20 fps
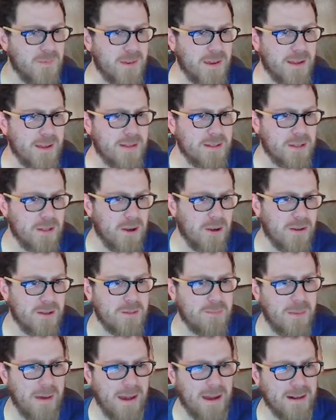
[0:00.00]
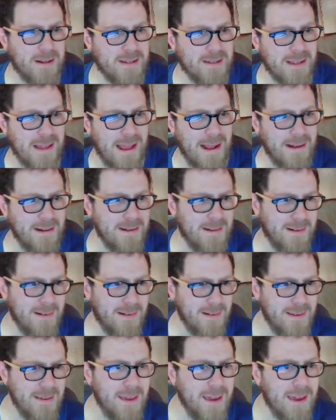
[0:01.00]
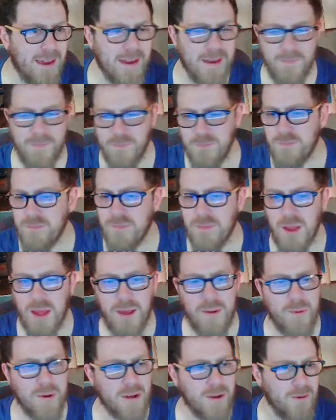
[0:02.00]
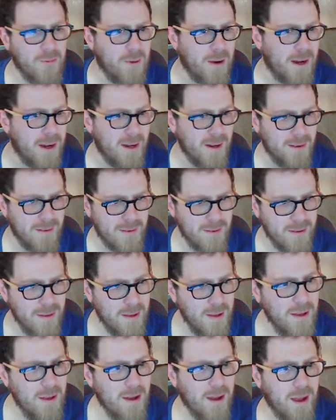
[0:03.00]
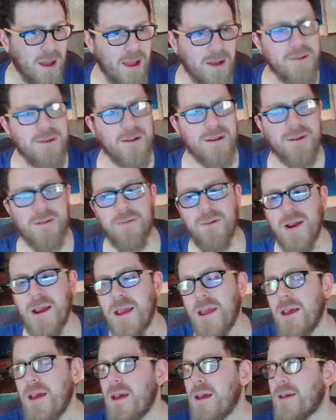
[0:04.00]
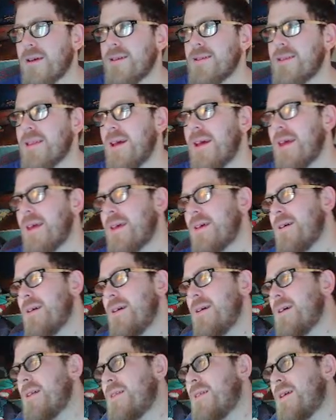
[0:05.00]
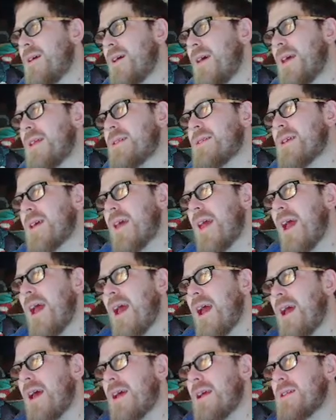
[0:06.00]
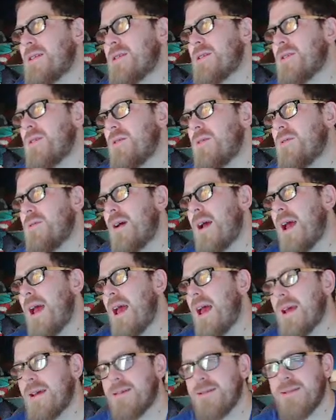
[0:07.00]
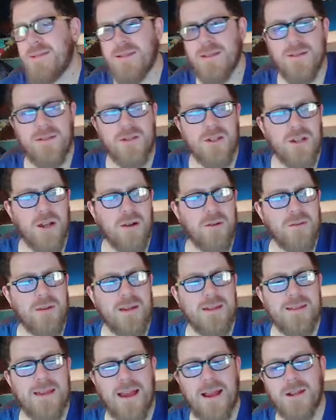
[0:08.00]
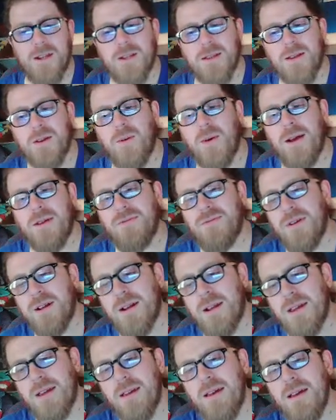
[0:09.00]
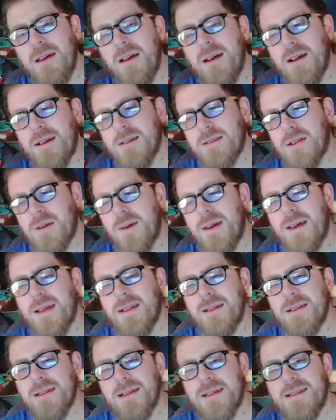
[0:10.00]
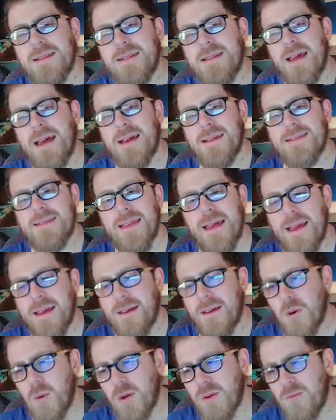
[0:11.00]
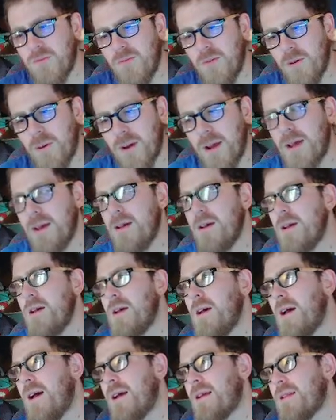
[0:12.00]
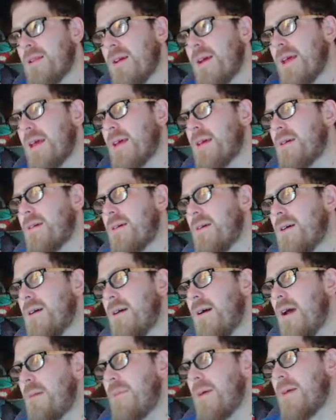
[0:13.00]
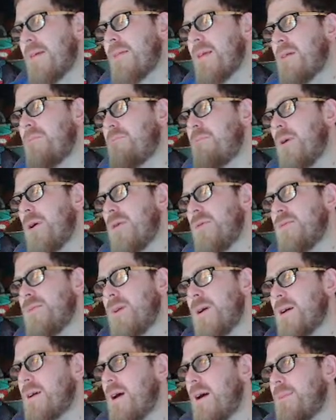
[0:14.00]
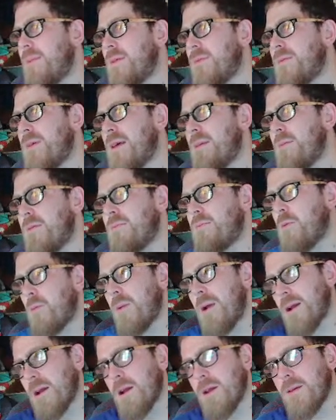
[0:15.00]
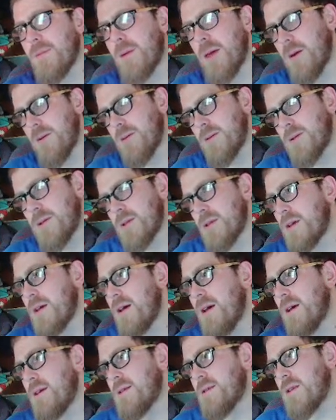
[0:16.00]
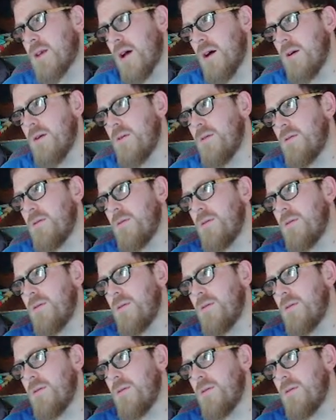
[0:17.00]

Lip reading: it's not as bad as Lantern. Yeah, I would agree. I would agree. Because, like, the "it's a cancel axe" joke is actually quite funny. So it at least has that going for it. And, like, I mean, they both fuck up the theme of parental abuse. So